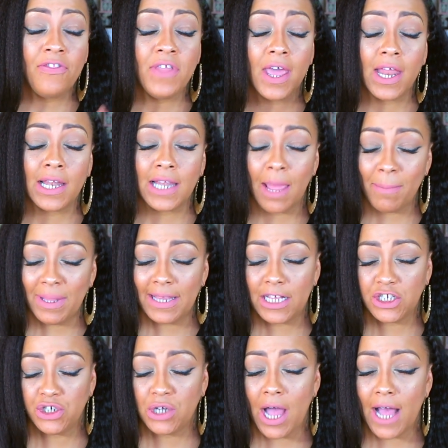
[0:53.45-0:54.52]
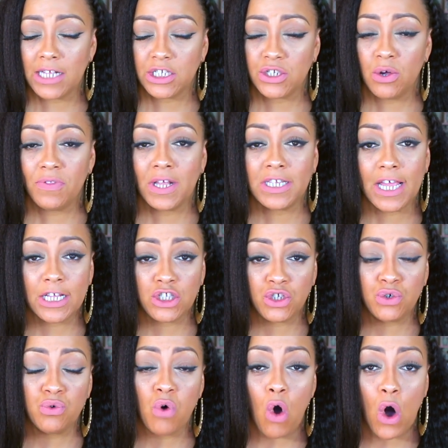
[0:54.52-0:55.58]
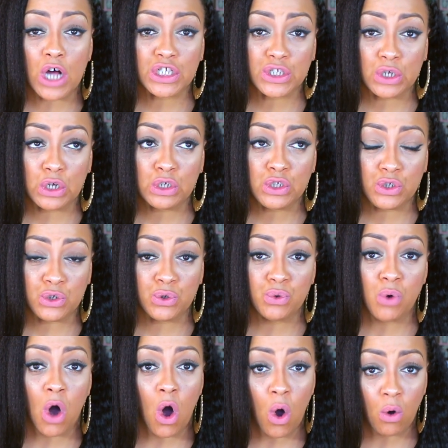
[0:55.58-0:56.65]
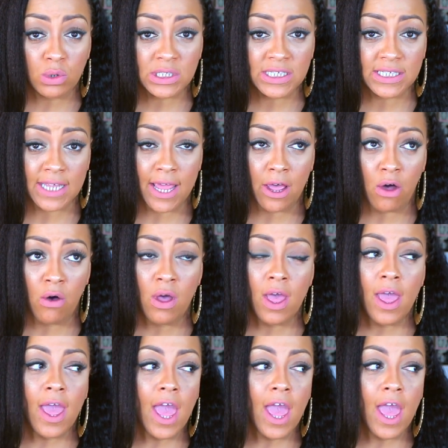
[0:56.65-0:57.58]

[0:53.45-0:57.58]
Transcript: then let me let you guys know that they do also do wholesale.